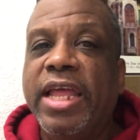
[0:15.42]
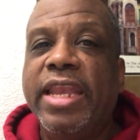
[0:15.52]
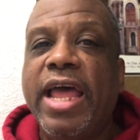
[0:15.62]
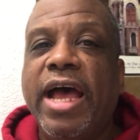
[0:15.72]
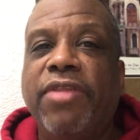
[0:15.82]

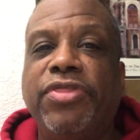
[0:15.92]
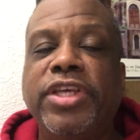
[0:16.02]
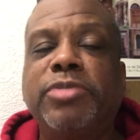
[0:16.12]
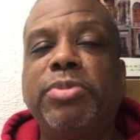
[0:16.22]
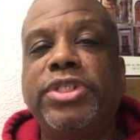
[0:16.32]
Now,
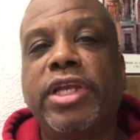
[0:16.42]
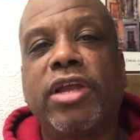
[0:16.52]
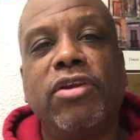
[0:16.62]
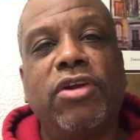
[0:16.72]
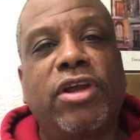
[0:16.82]
this
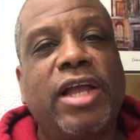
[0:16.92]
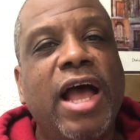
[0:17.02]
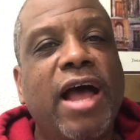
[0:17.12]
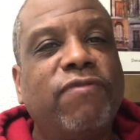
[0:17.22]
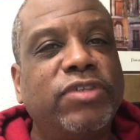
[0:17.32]
particular
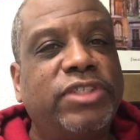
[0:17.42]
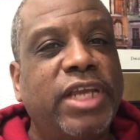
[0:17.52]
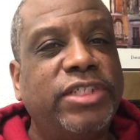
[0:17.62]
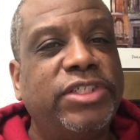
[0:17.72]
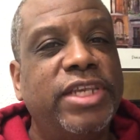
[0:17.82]

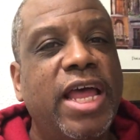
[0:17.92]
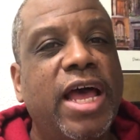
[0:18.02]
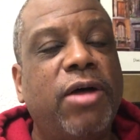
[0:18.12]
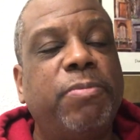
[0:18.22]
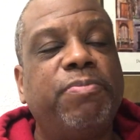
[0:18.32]
conversation
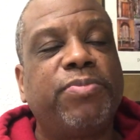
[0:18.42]
now,